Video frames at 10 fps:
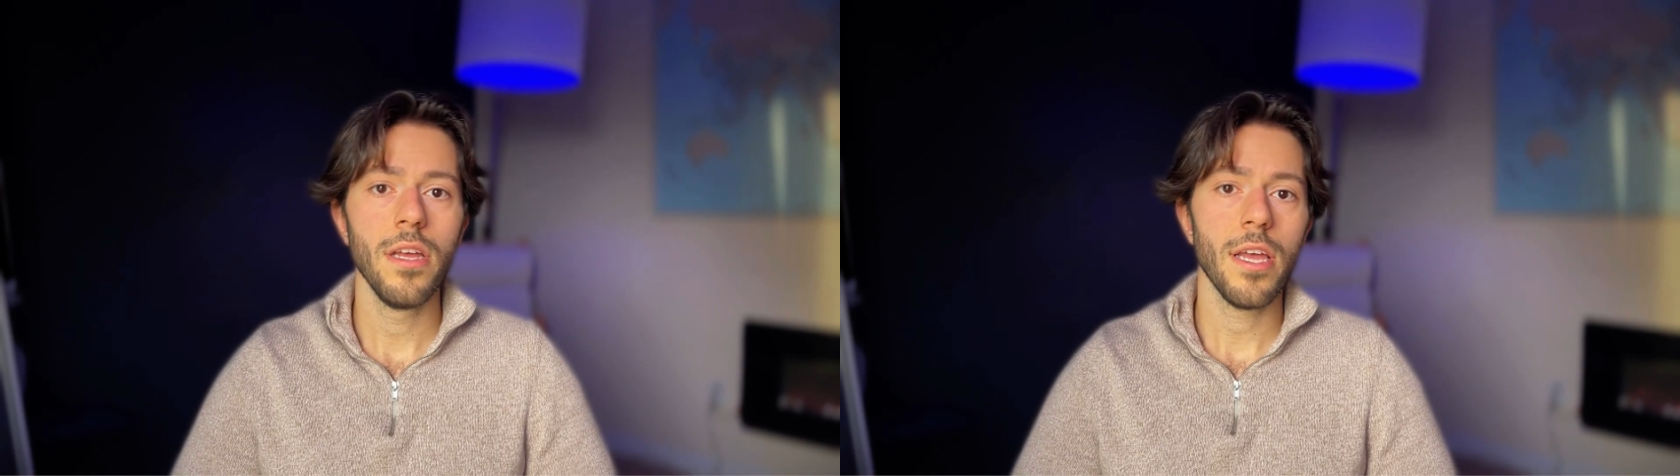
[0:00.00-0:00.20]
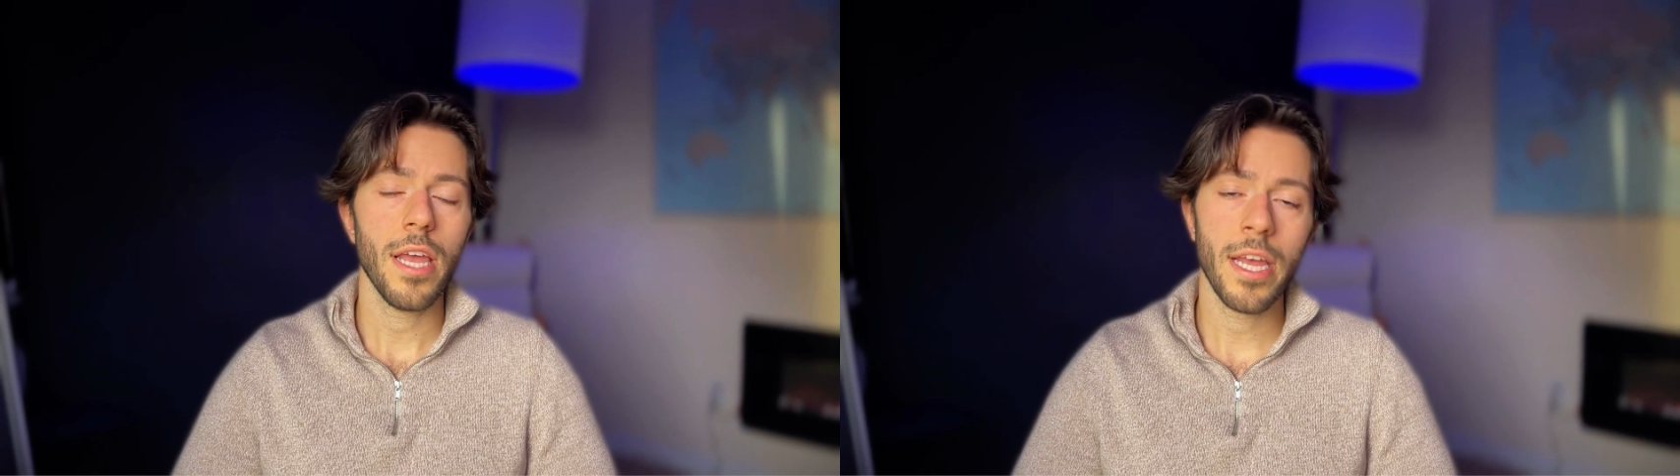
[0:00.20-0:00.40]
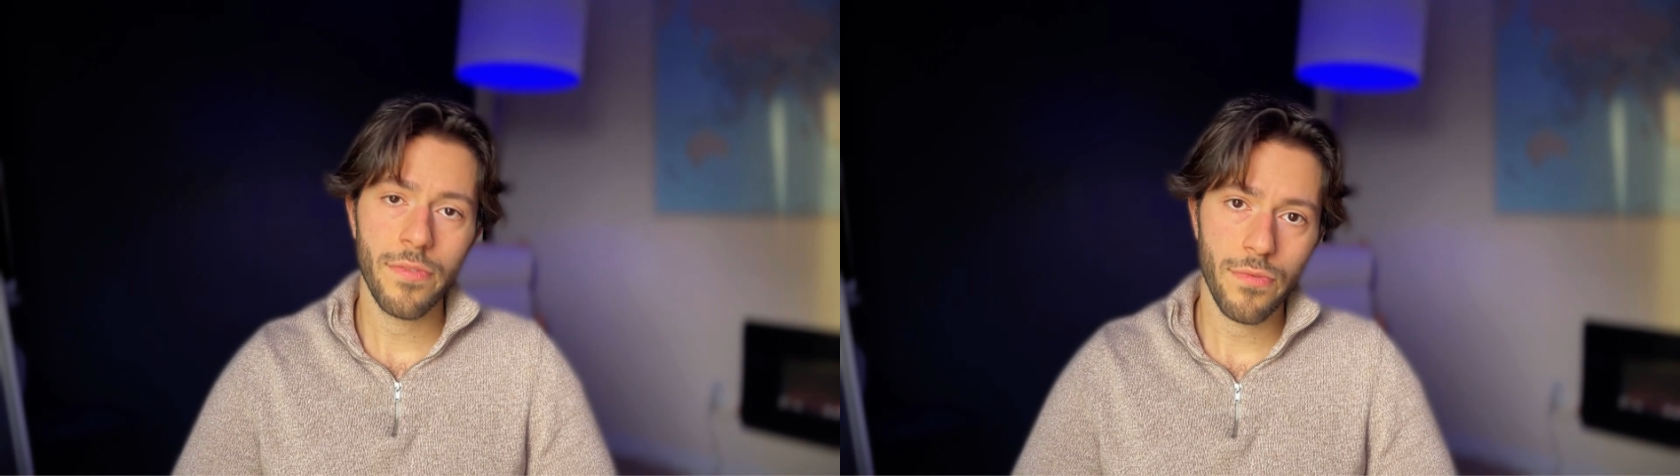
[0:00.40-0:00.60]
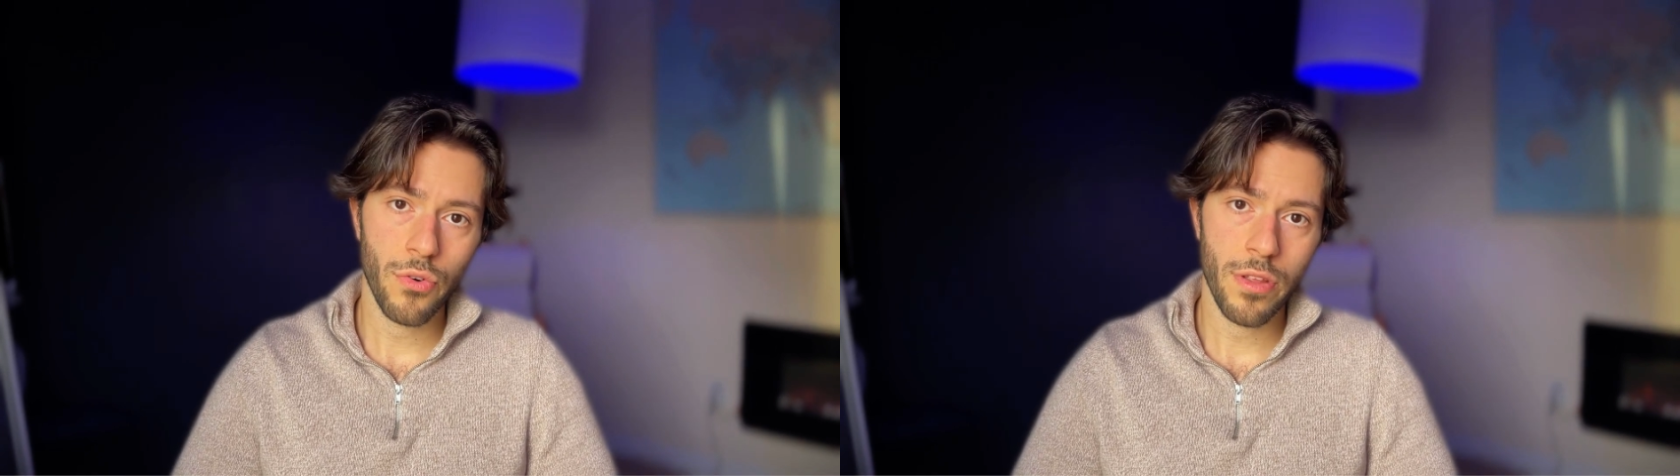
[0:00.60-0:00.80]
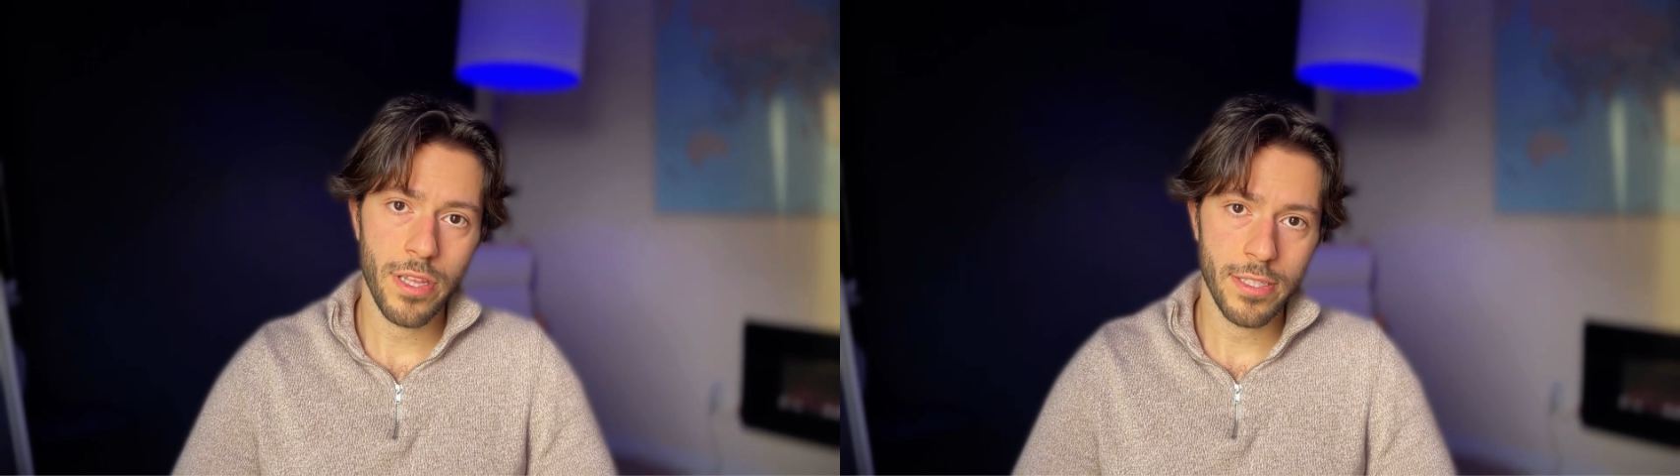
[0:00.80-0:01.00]
and for
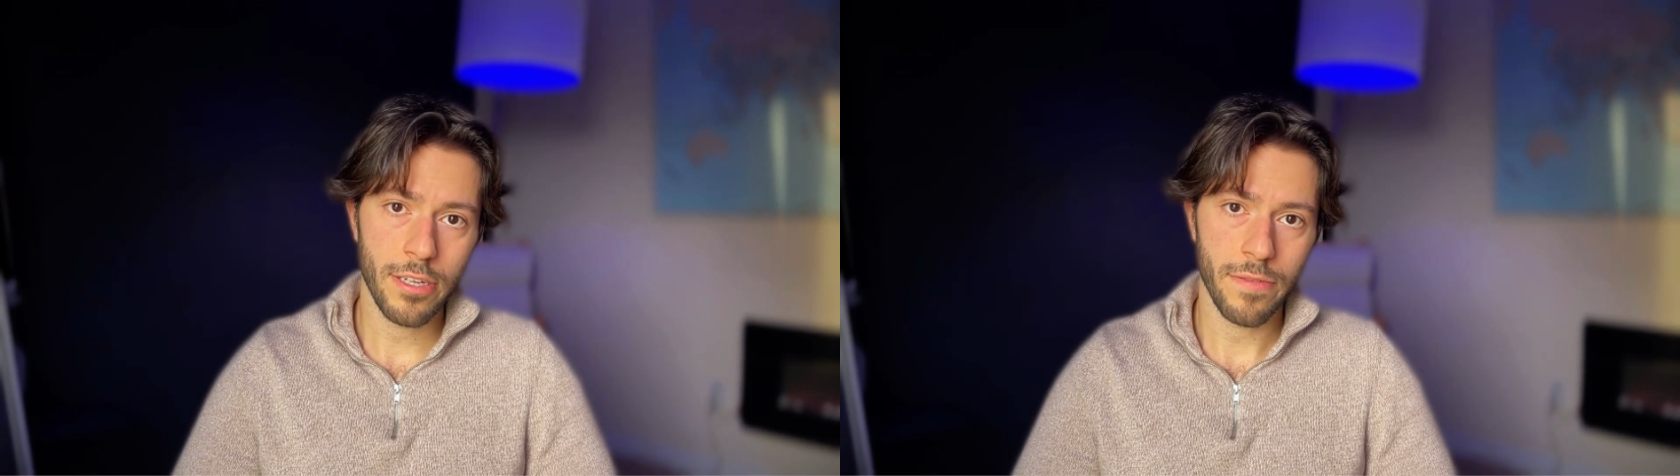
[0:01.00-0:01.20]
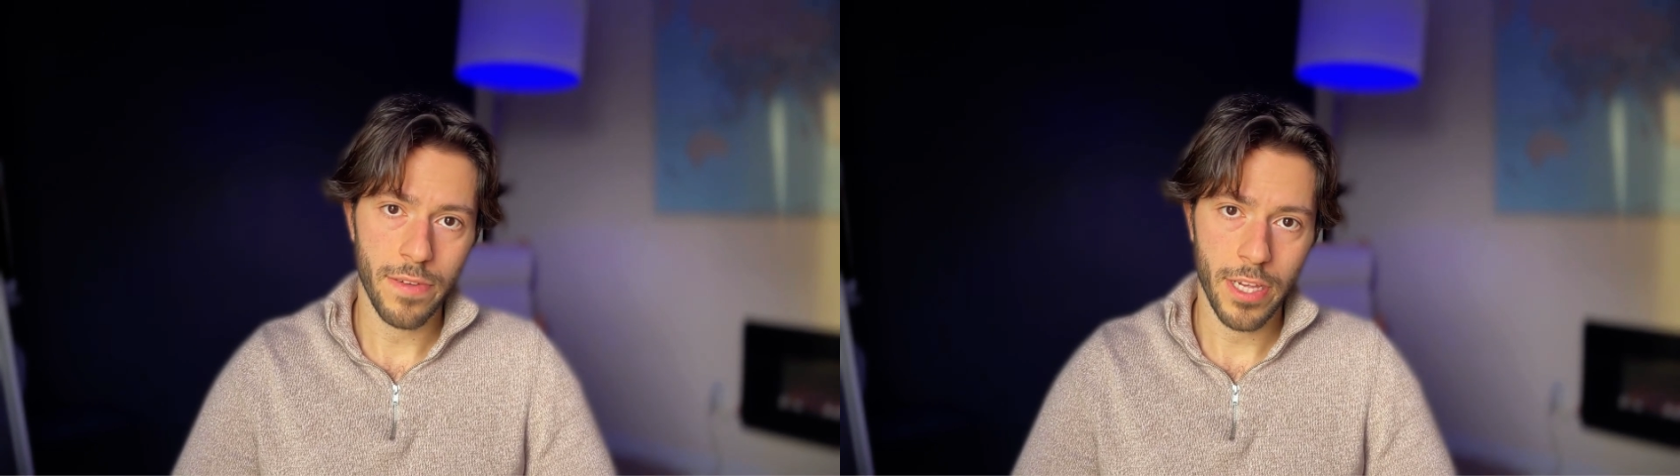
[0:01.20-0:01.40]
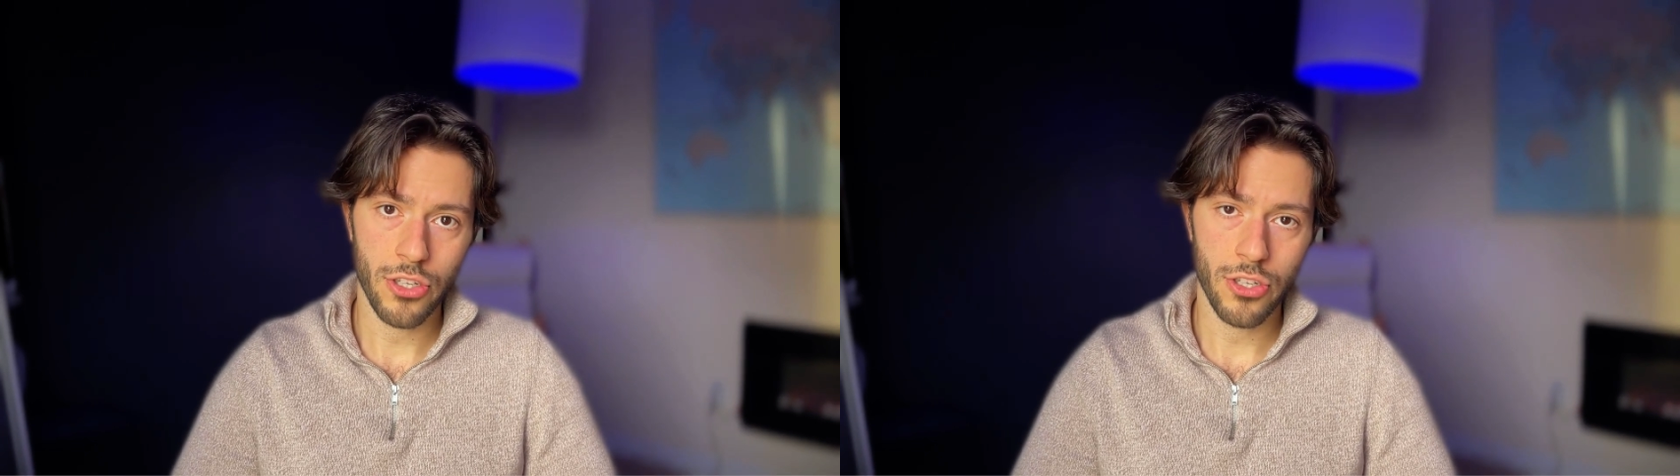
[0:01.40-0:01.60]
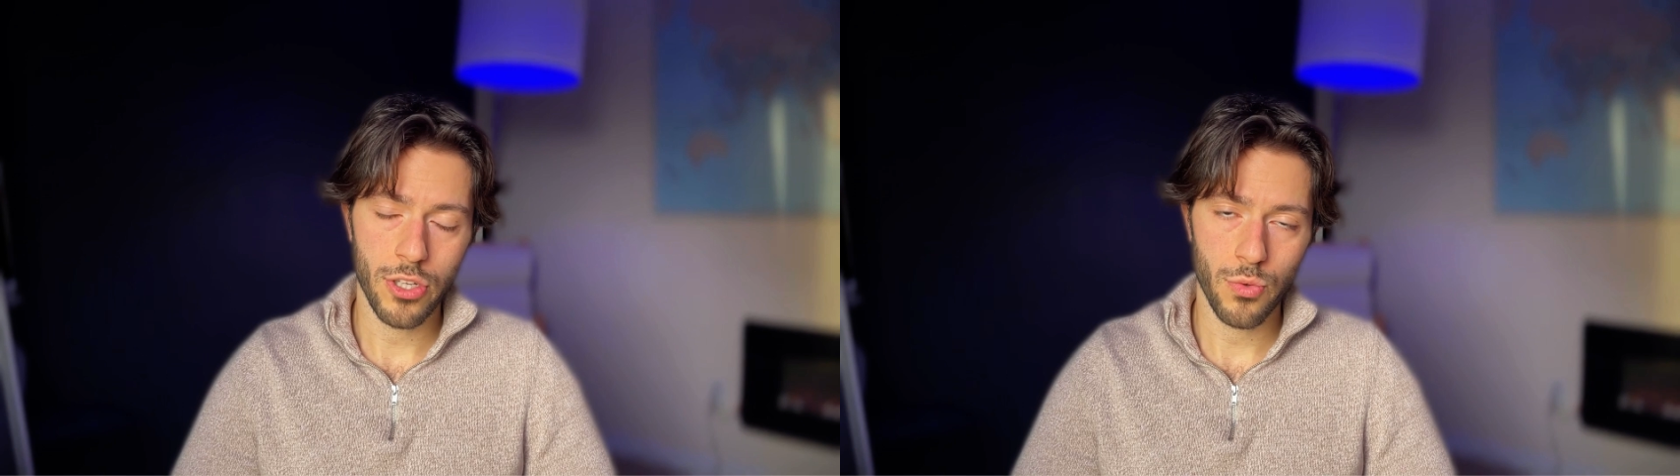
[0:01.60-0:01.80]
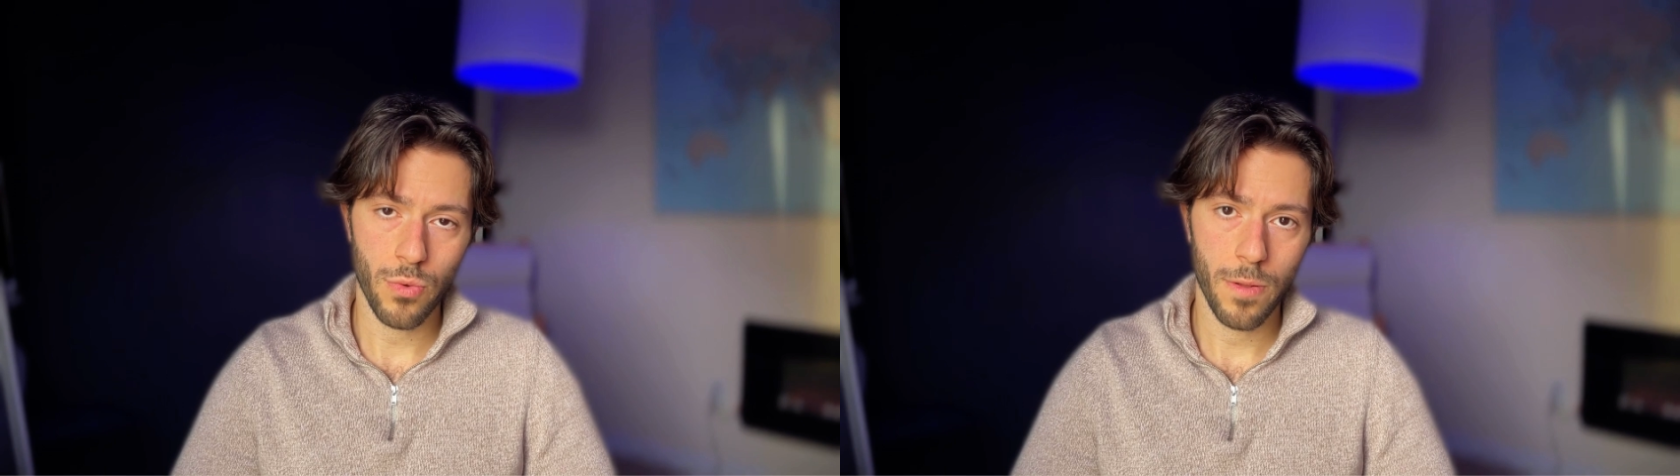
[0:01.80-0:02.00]
this certification as
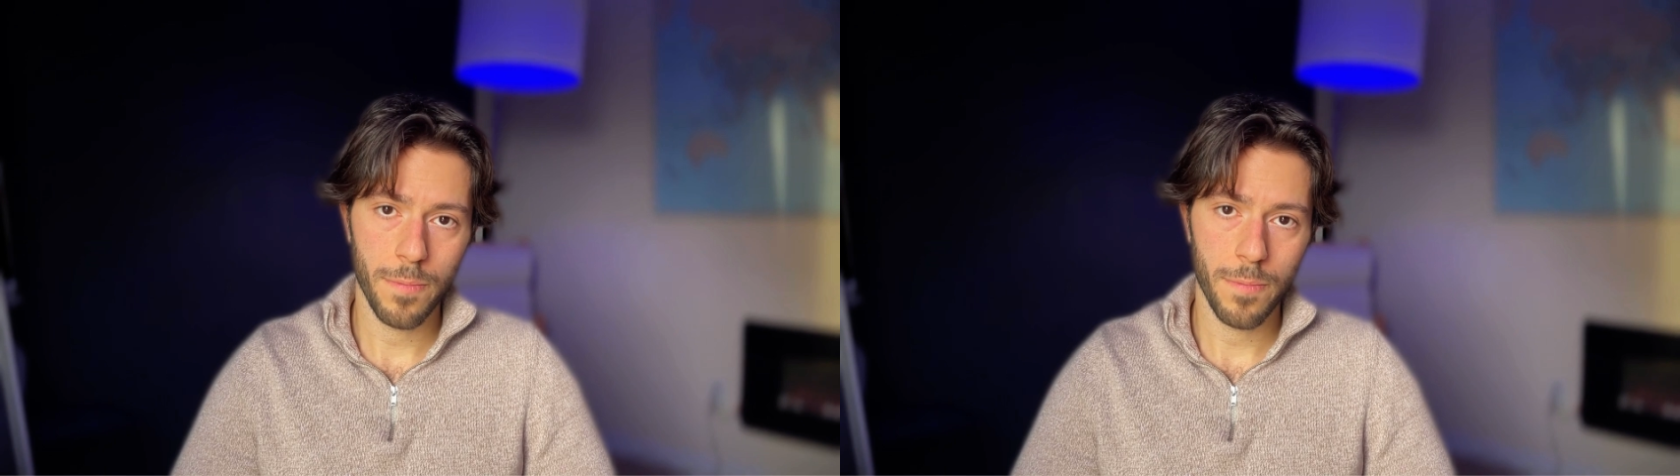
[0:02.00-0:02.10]
well.